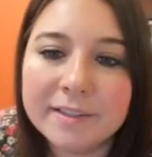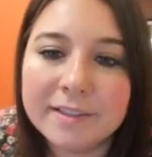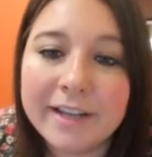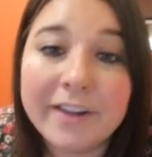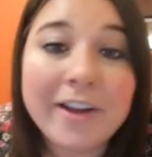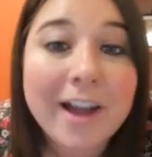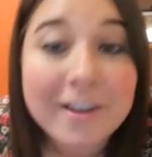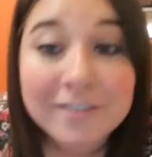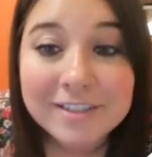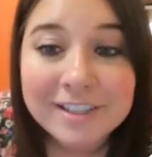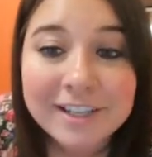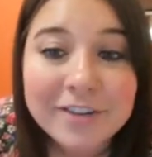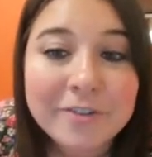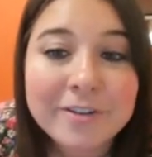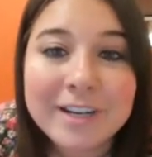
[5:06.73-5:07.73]
Now, you
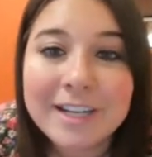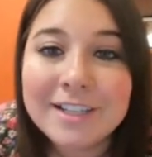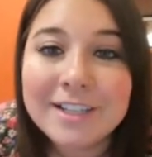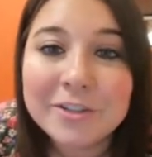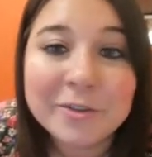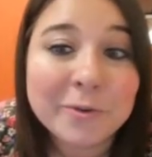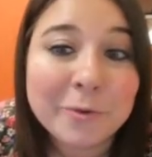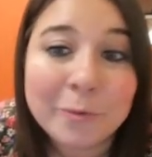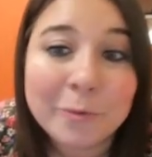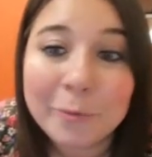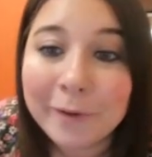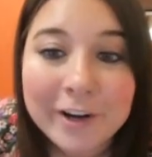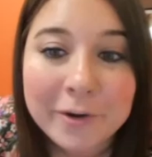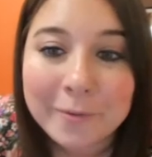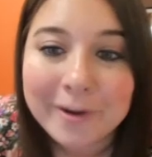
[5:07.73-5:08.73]
obviously don't need to
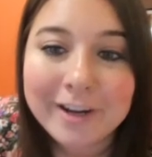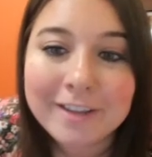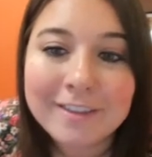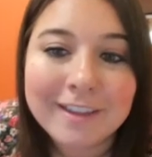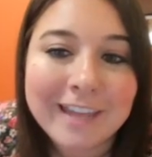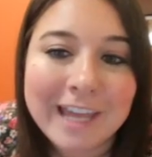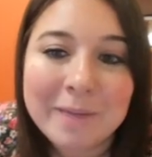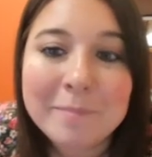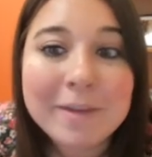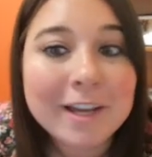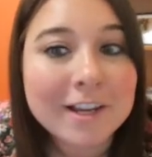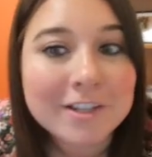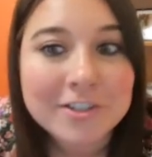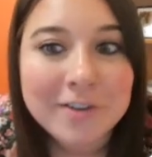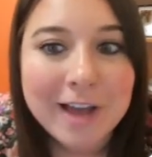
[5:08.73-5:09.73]
renew anything yet
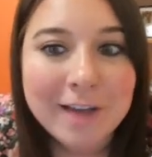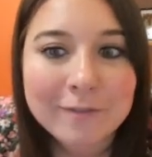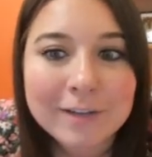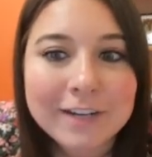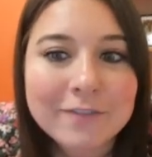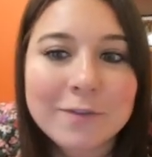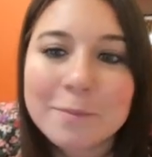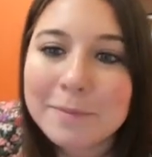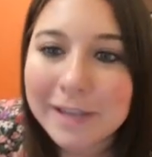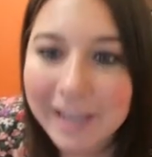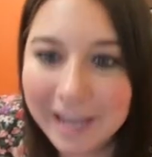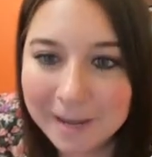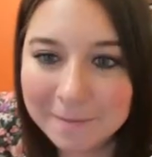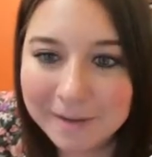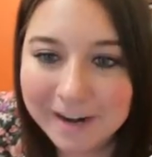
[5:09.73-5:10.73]
because you haven't even
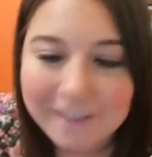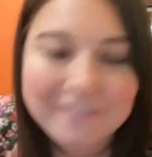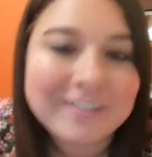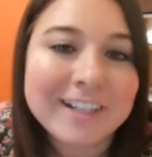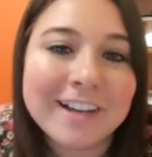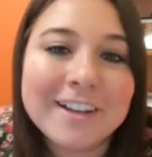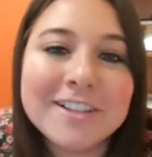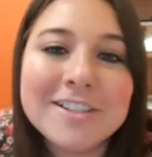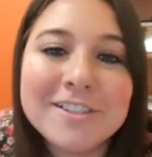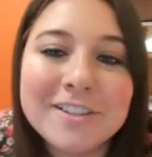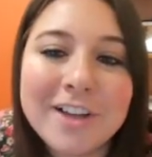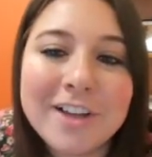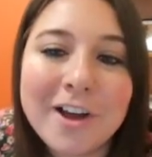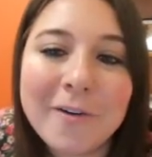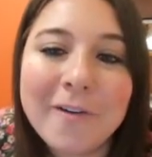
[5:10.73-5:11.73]
became an FDA.
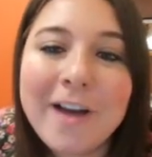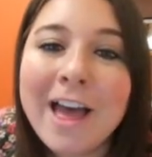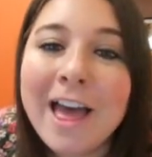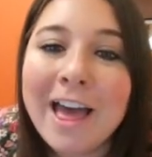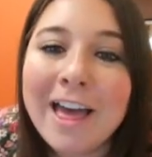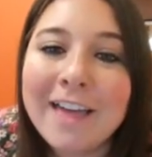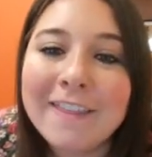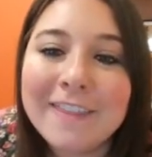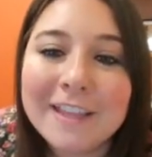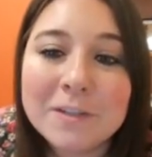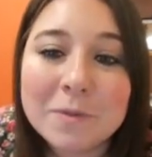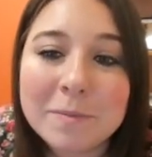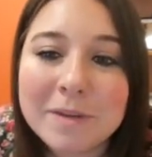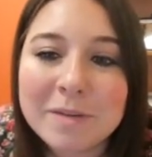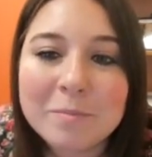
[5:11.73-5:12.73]
So this
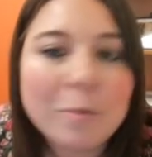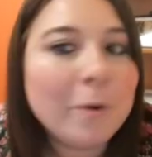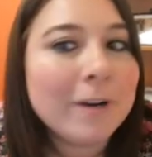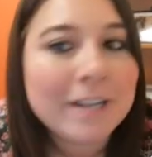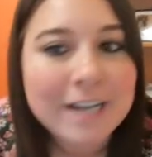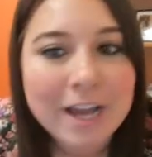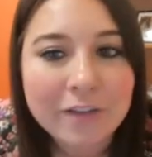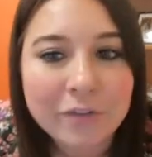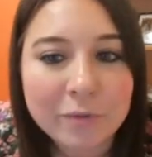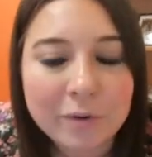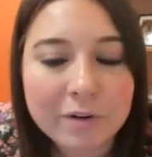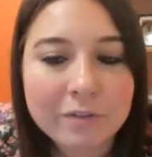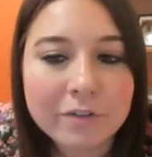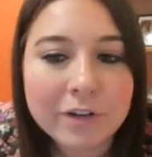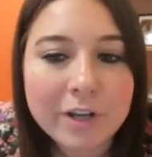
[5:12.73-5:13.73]
will be important down the
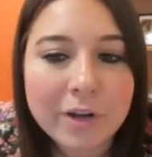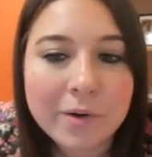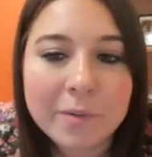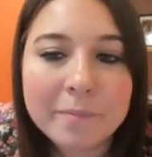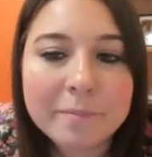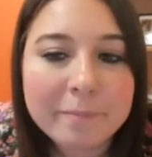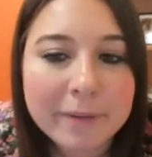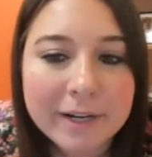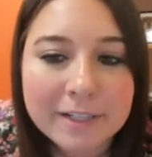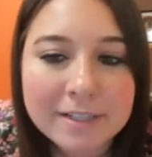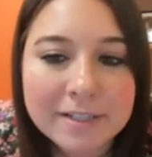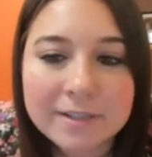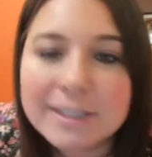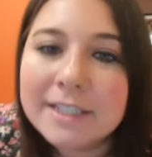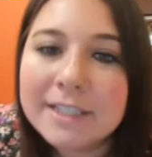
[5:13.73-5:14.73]
road for you, but I'd
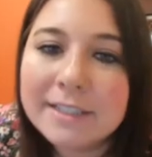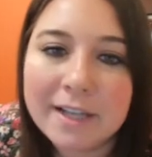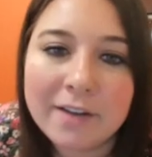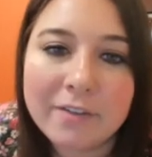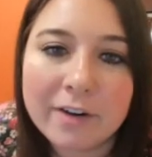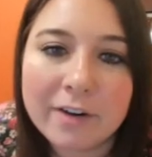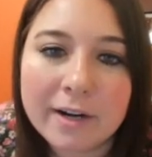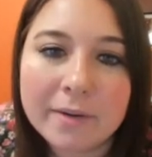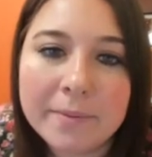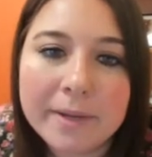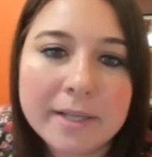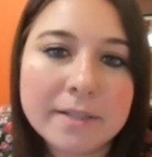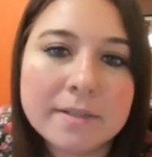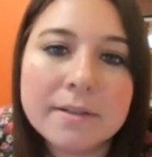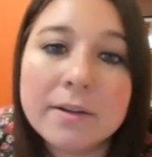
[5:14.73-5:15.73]
still like to cover it
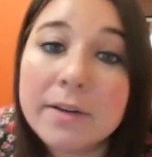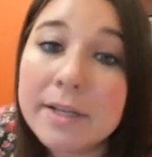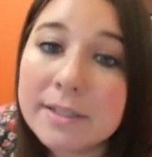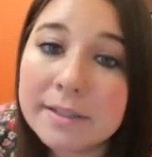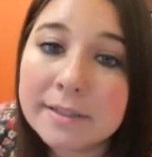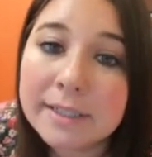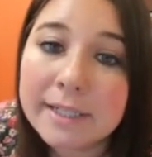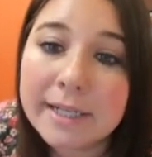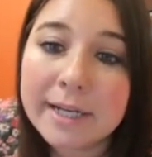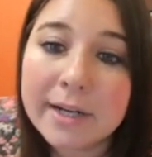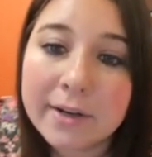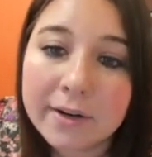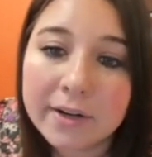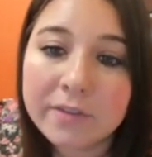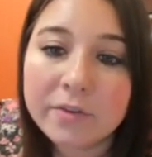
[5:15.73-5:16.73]
anyways. There is a link
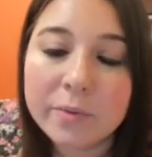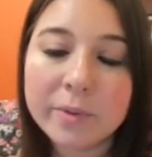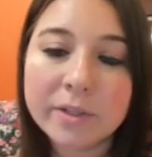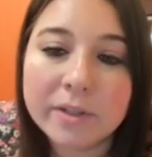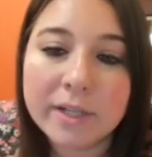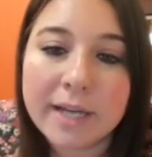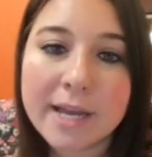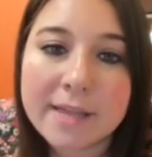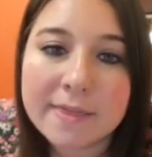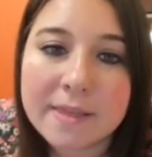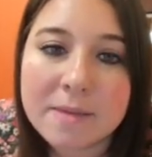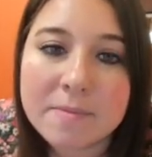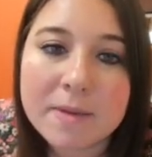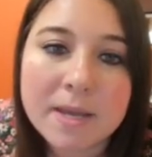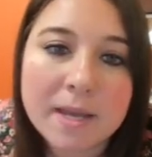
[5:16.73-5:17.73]
here if you want to look at
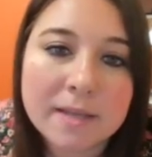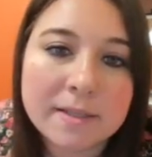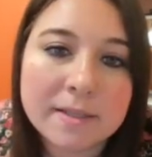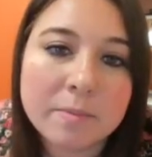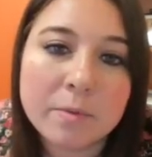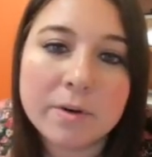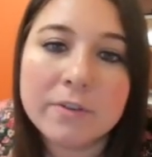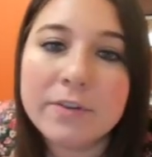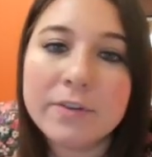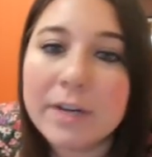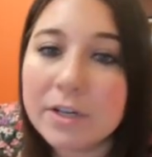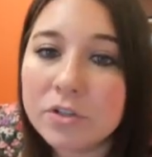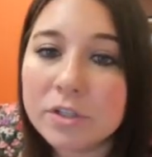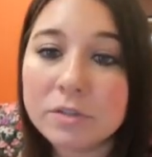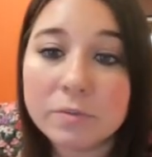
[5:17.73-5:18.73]
the PA State Board of
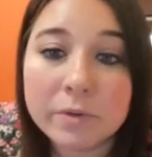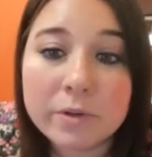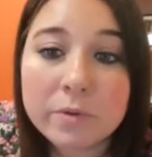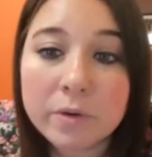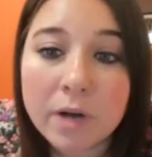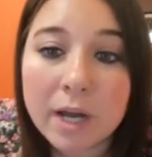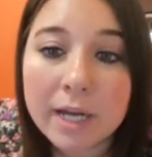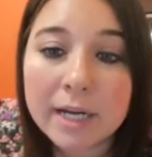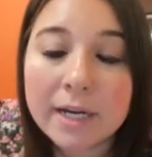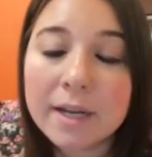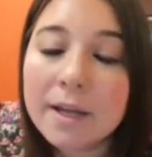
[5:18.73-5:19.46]
Dentistry's renewal guide.